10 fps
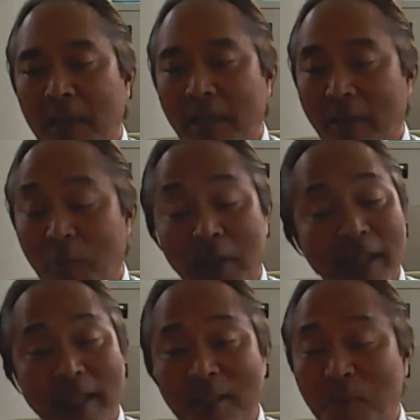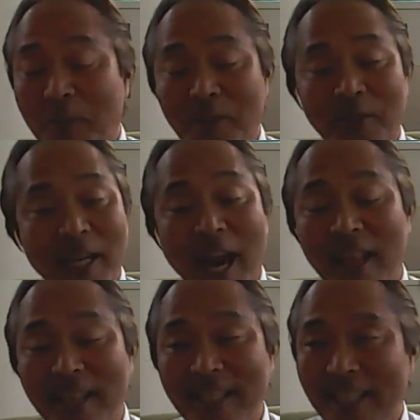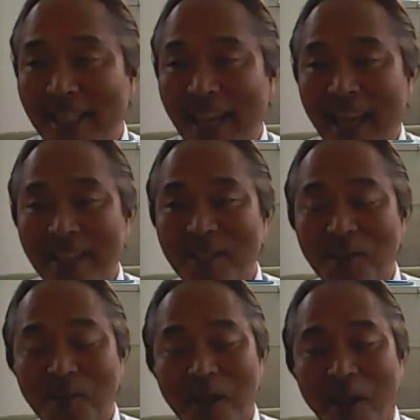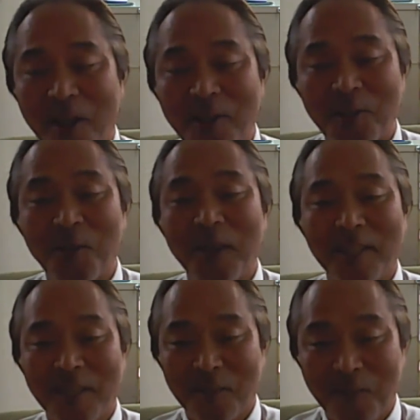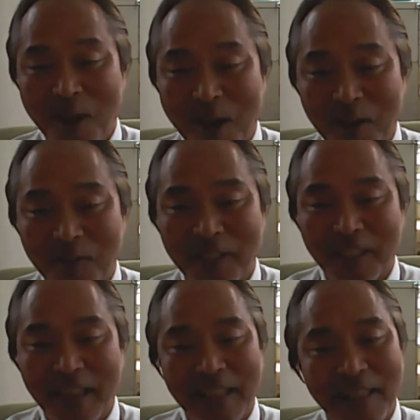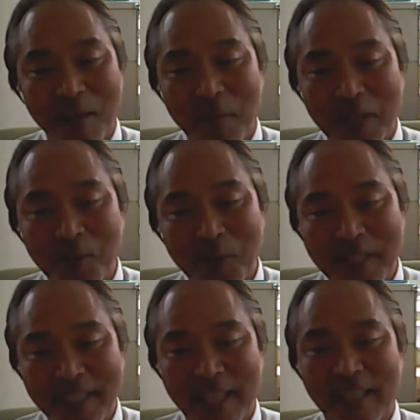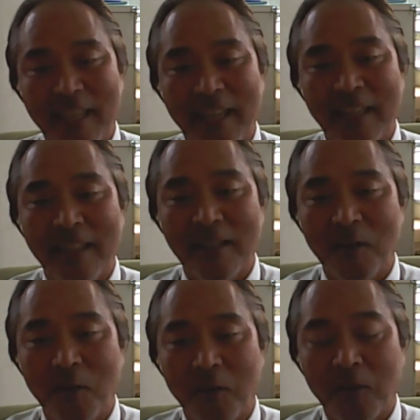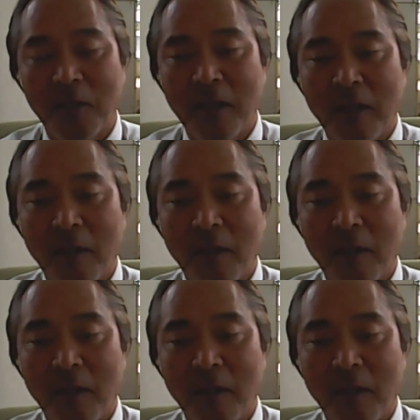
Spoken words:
It really has been challenging to get our students involved and get them interested in the whole